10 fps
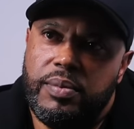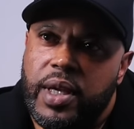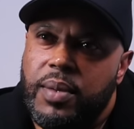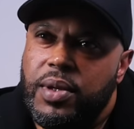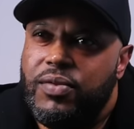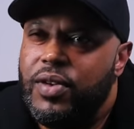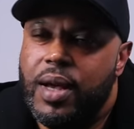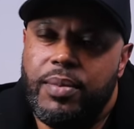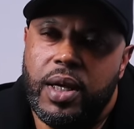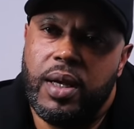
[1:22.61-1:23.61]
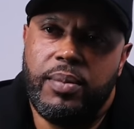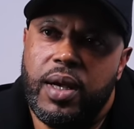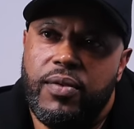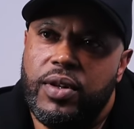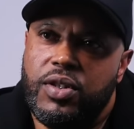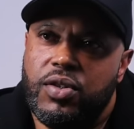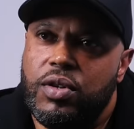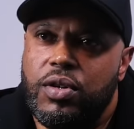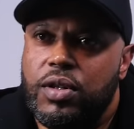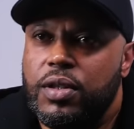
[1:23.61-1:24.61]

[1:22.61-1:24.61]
maybe three. I'm not. I'm not really sure.